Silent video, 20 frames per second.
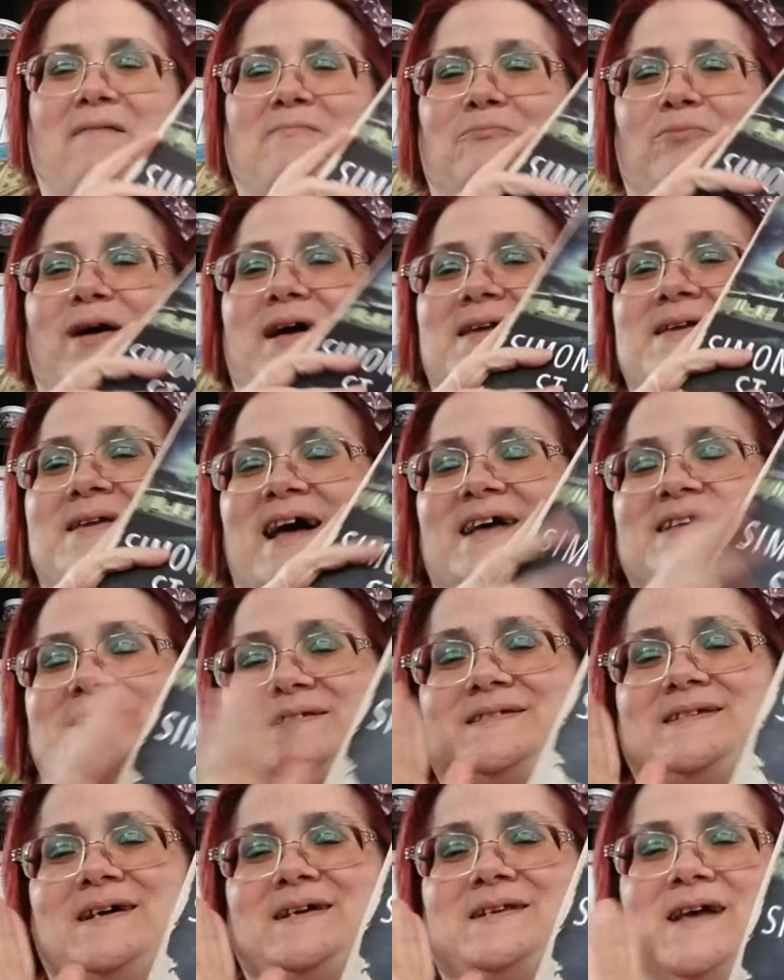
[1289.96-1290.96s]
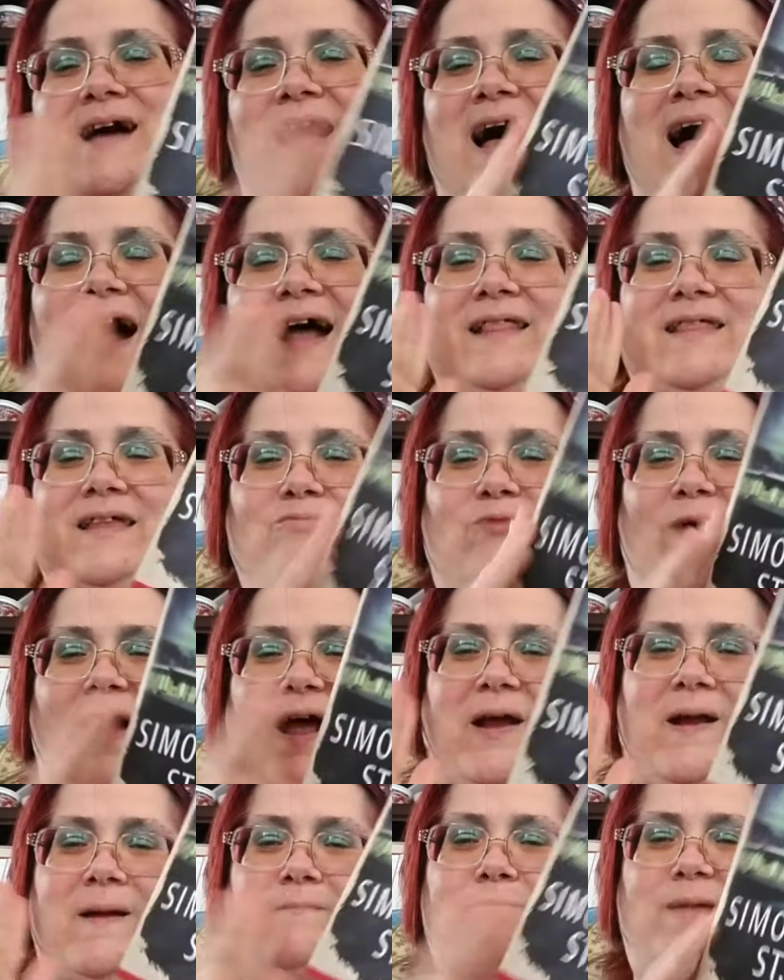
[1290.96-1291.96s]
But yes, highly
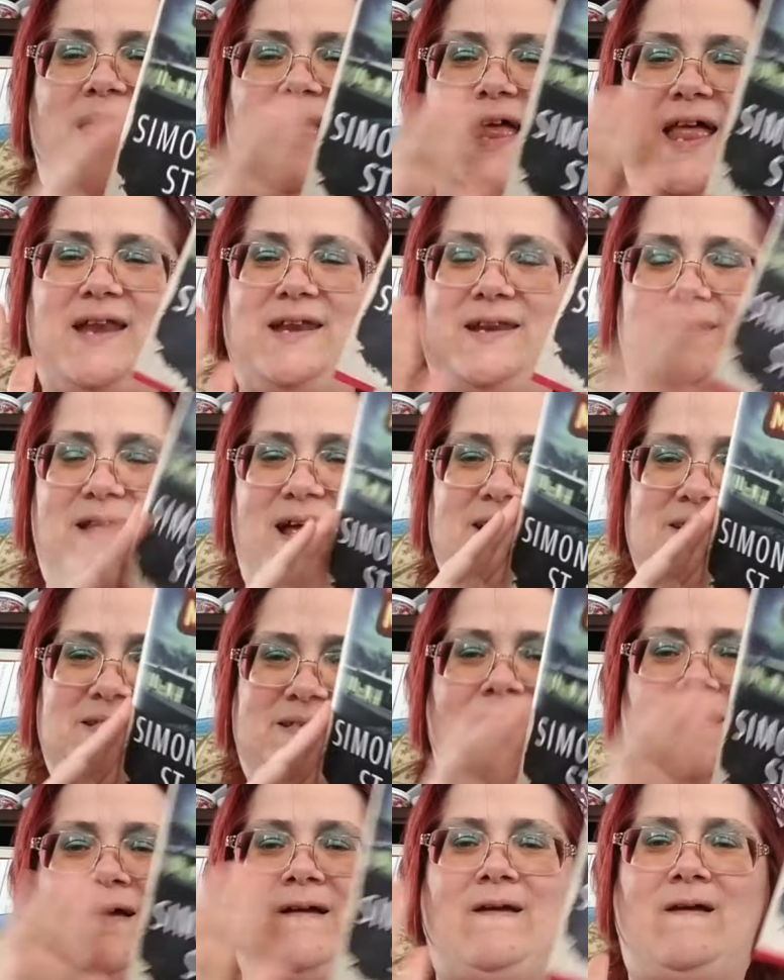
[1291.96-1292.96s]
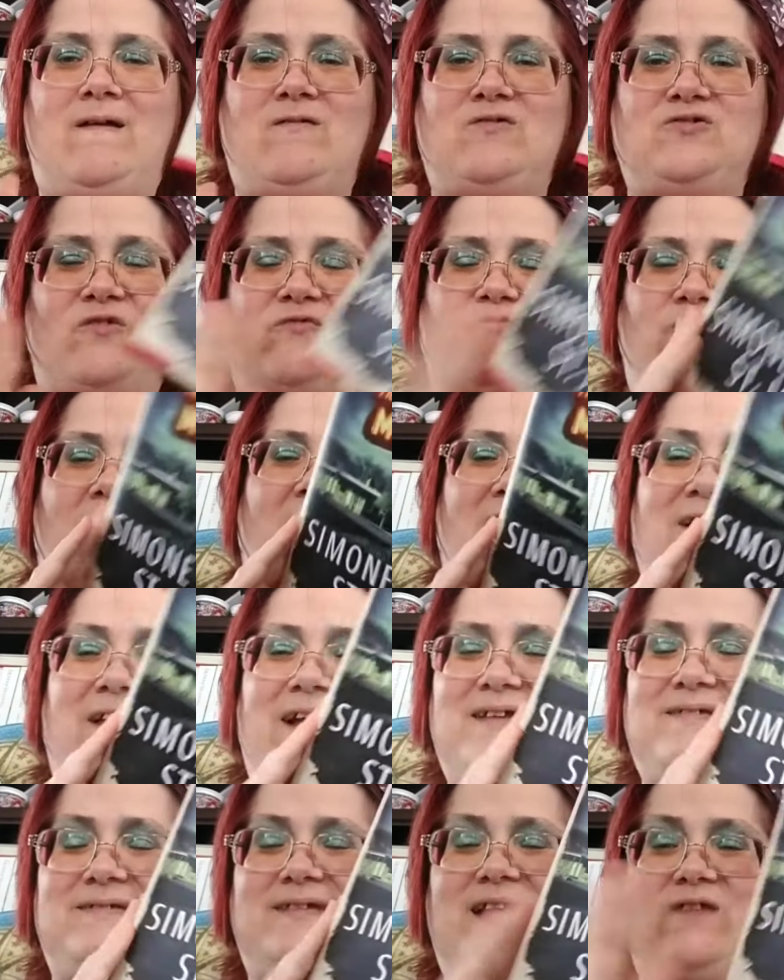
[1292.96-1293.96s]
recommend this. So far,
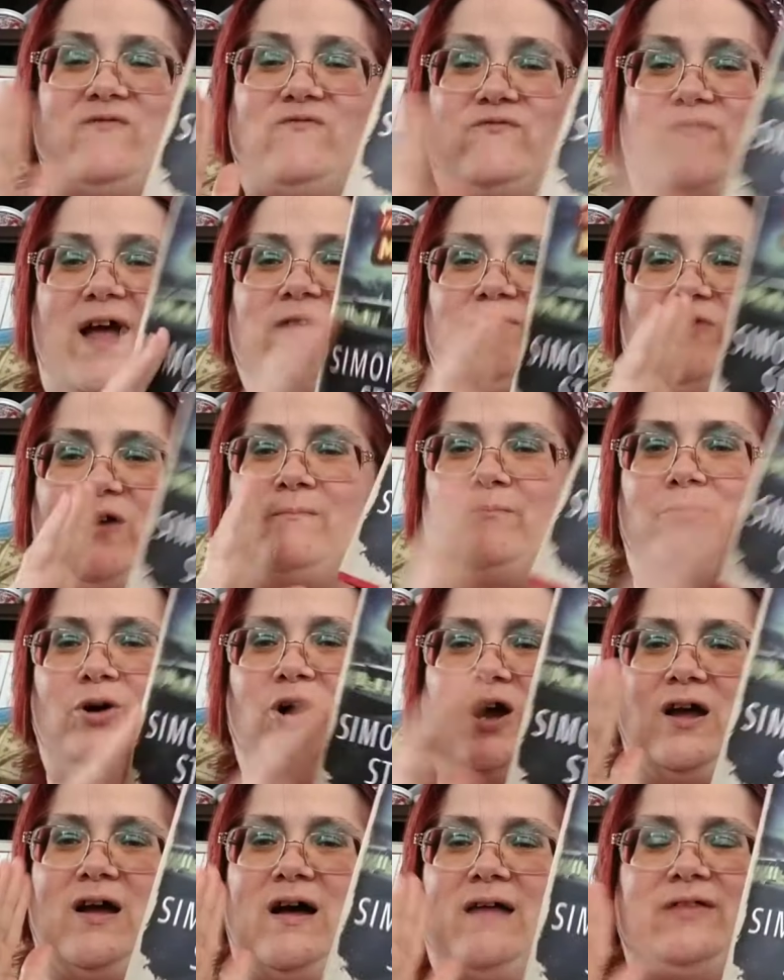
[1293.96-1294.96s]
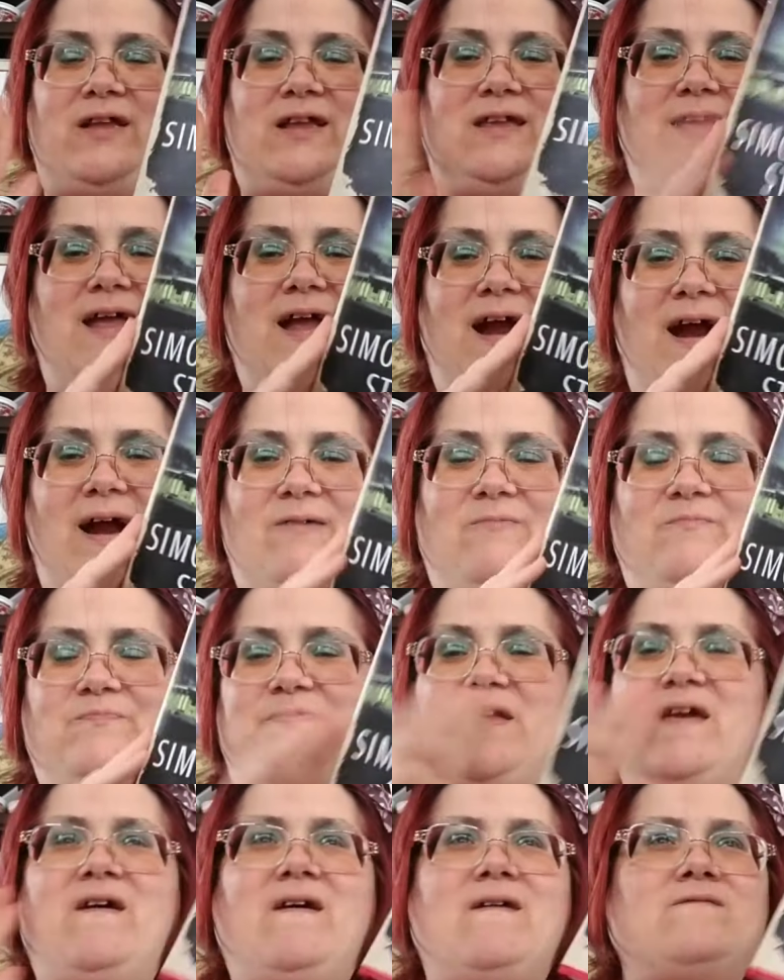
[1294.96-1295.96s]
like I said, favorite book of the year,
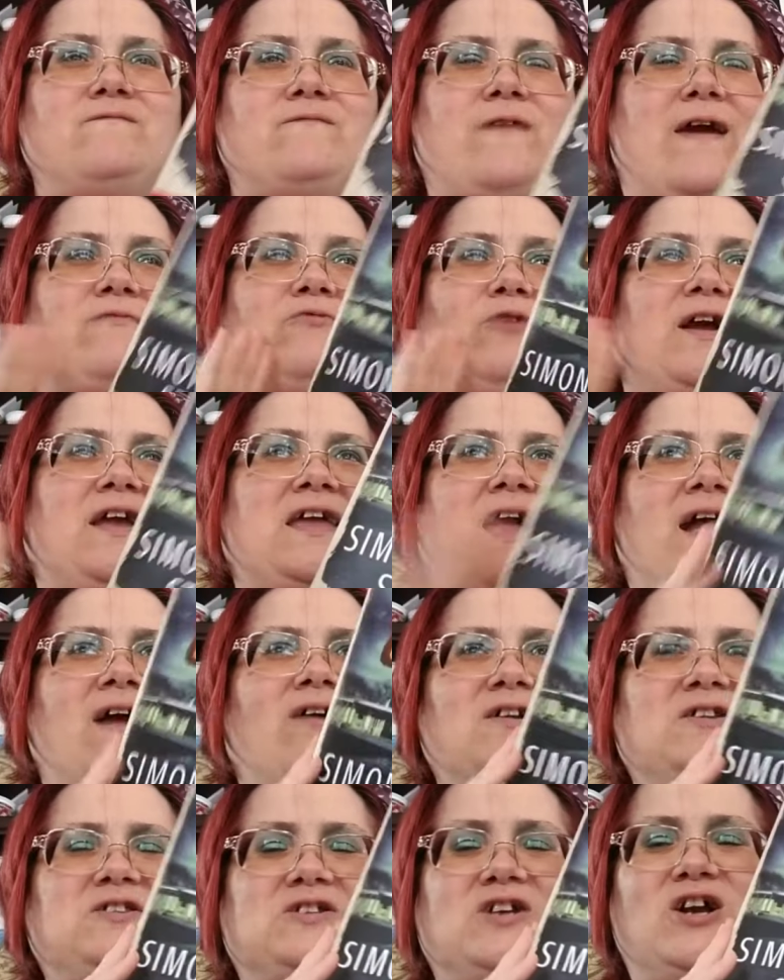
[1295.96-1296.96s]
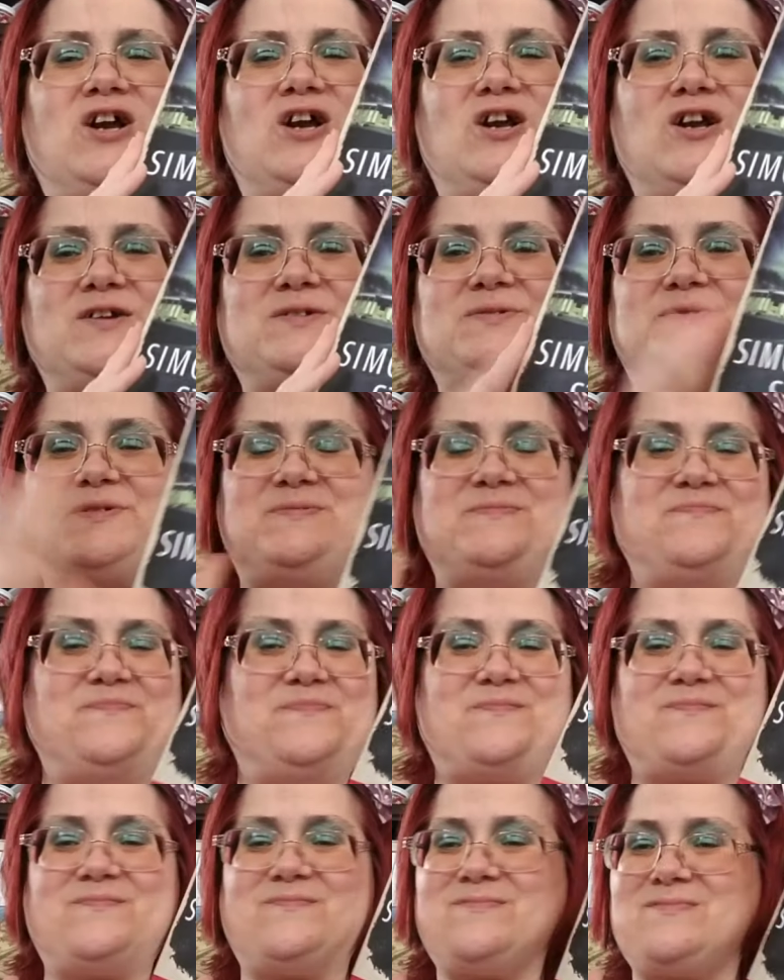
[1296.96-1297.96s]
favorite characters.
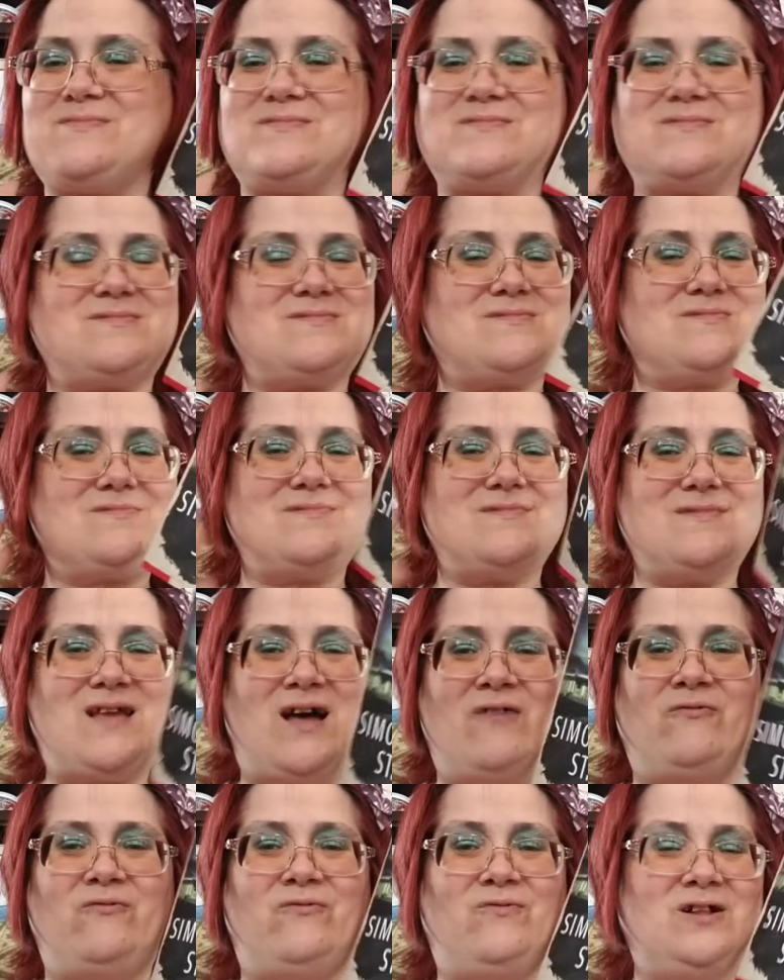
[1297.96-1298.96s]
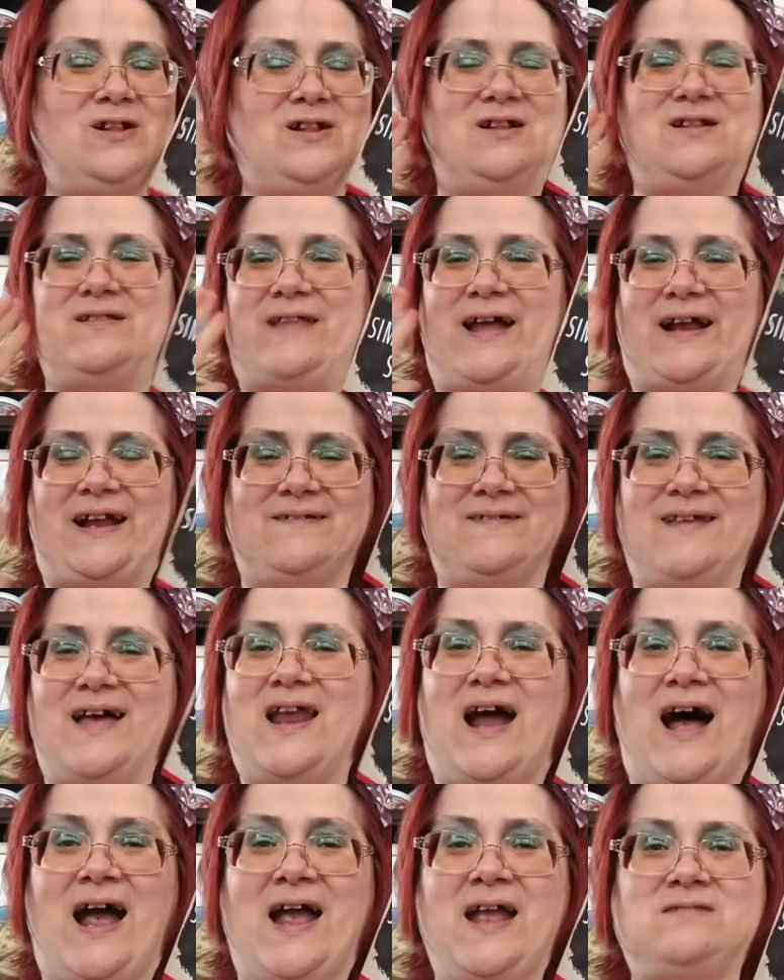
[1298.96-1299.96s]
Um, like I said,
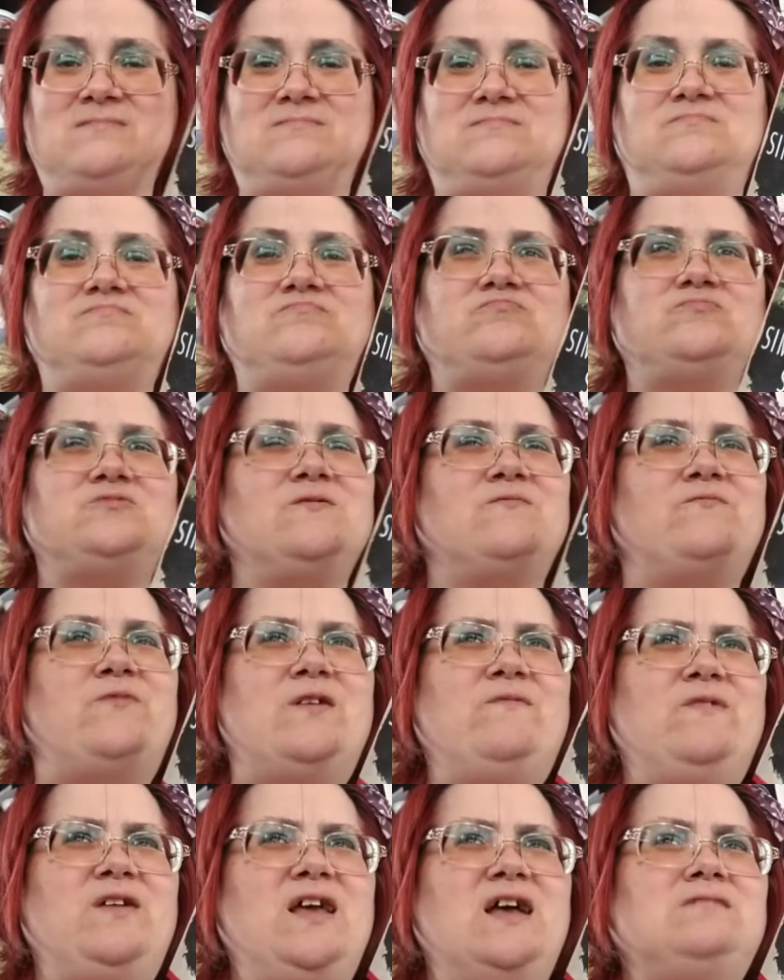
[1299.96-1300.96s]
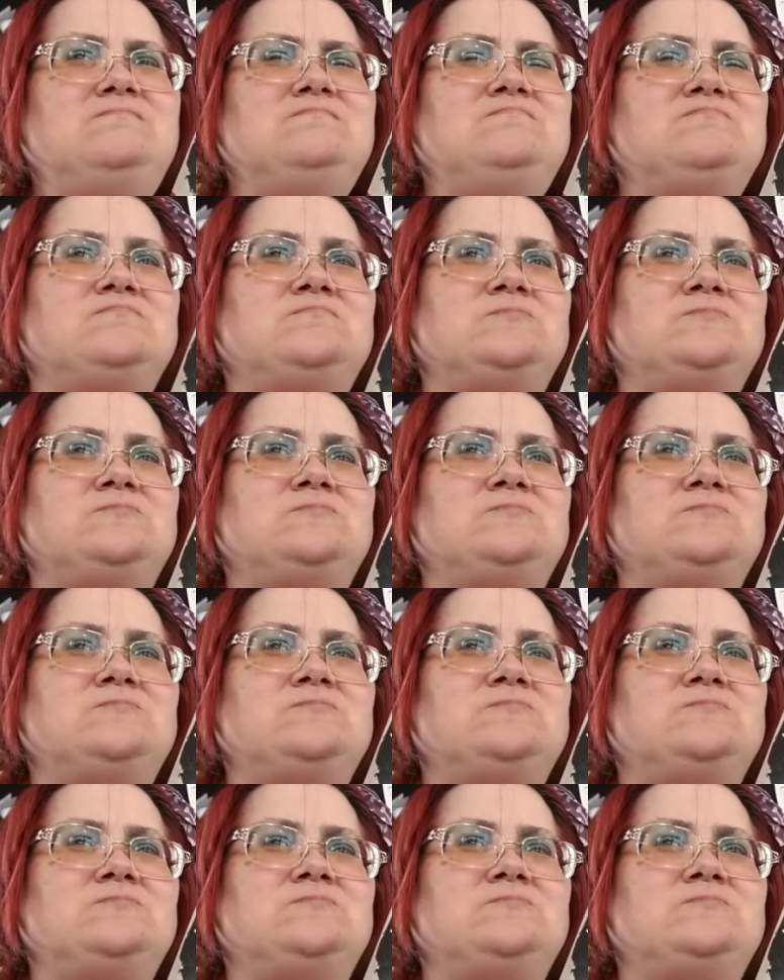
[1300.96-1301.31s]
I Vivian